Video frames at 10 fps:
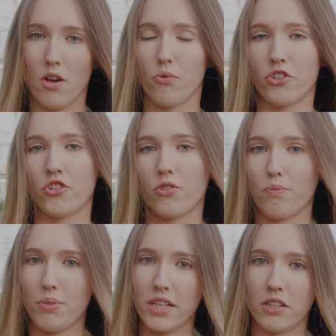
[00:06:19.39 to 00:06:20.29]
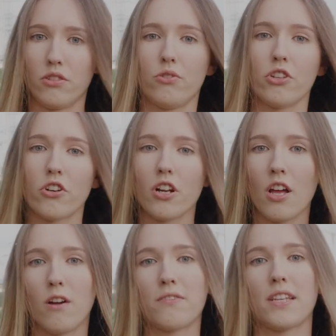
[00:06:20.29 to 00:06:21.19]
which you pin to your
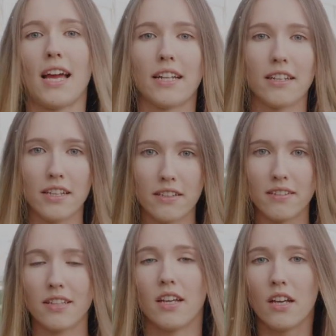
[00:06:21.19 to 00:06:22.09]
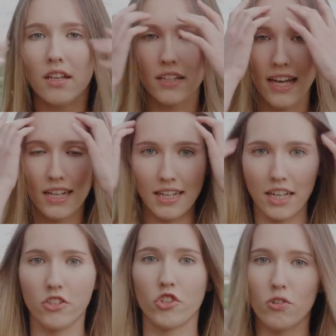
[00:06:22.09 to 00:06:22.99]
clothes, and it can
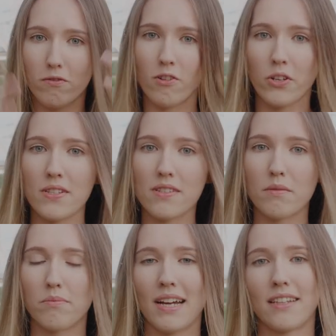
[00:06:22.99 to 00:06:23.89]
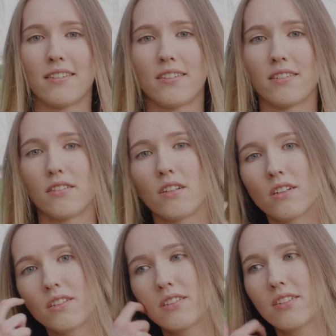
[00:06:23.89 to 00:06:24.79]
get your voice but
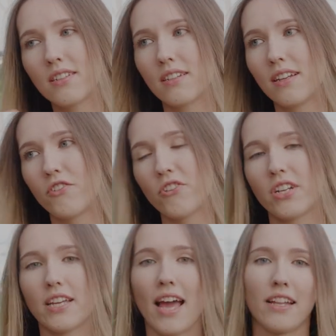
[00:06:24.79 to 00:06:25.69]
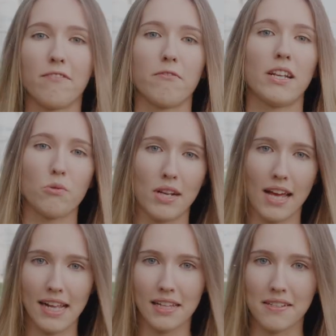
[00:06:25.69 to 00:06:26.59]
not really anyone
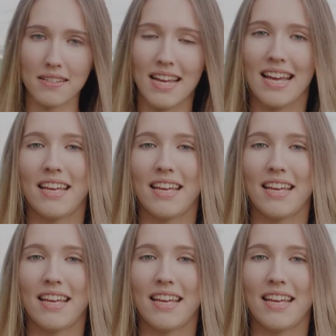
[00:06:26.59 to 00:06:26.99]
else.